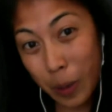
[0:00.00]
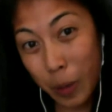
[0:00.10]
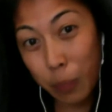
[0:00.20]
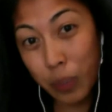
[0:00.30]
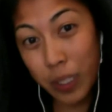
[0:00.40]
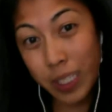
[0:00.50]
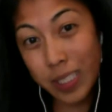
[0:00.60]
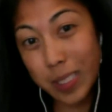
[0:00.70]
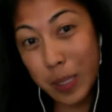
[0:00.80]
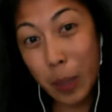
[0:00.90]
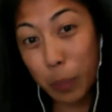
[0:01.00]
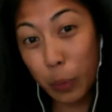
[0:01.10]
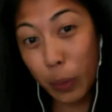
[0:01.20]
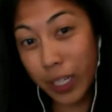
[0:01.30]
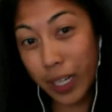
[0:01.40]

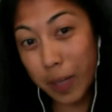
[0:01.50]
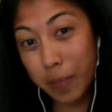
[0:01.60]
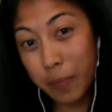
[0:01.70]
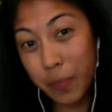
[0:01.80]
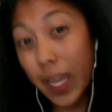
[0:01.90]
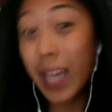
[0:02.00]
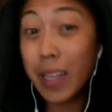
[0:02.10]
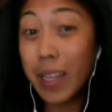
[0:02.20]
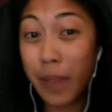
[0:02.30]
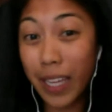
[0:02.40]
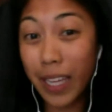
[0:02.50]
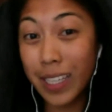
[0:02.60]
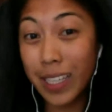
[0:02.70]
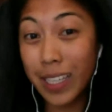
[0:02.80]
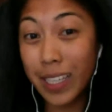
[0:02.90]
point up, and Mac gets a point.